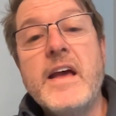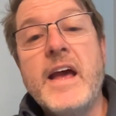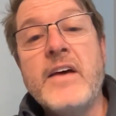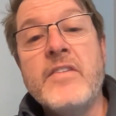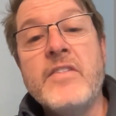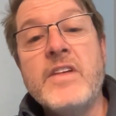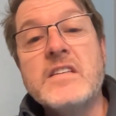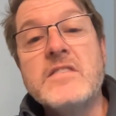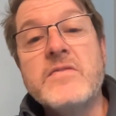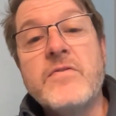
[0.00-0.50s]

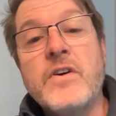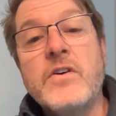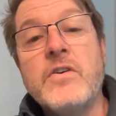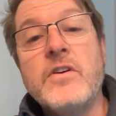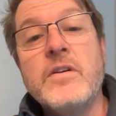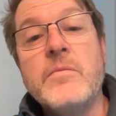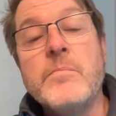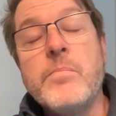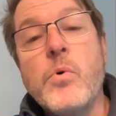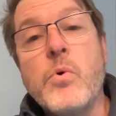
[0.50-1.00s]
And that's
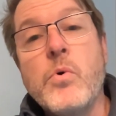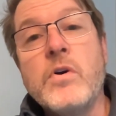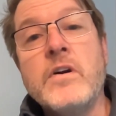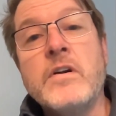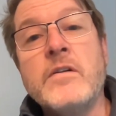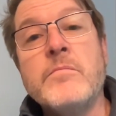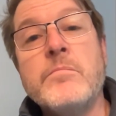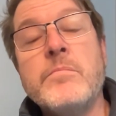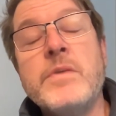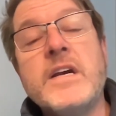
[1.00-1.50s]
very
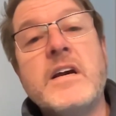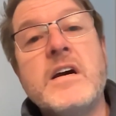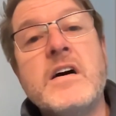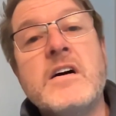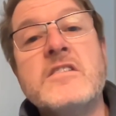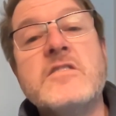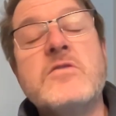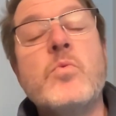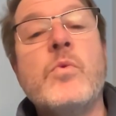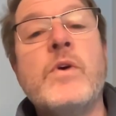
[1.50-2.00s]
important
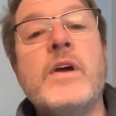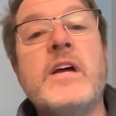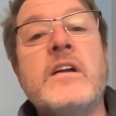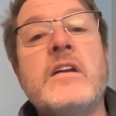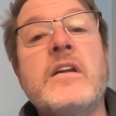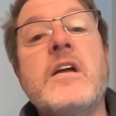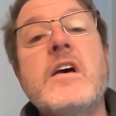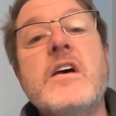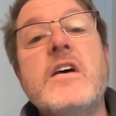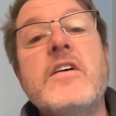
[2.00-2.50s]
because
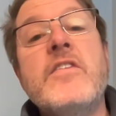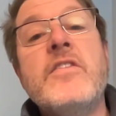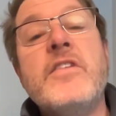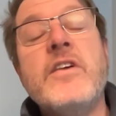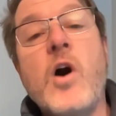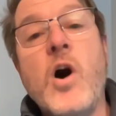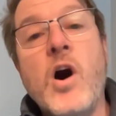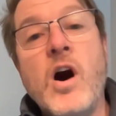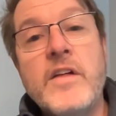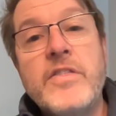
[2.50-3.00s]
when
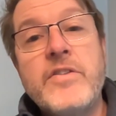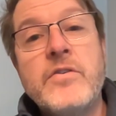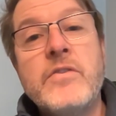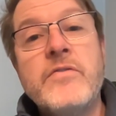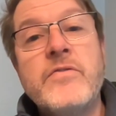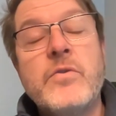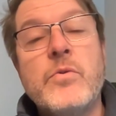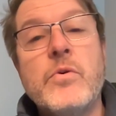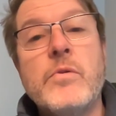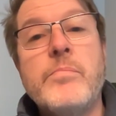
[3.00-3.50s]
the author
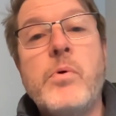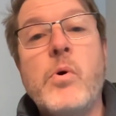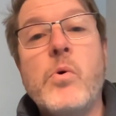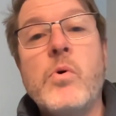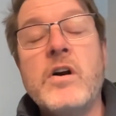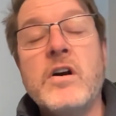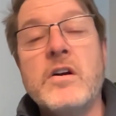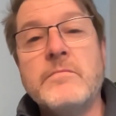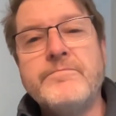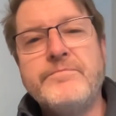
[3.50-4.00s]
of the
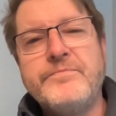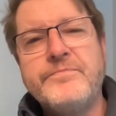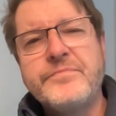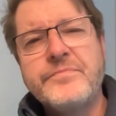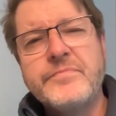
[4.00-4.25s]
report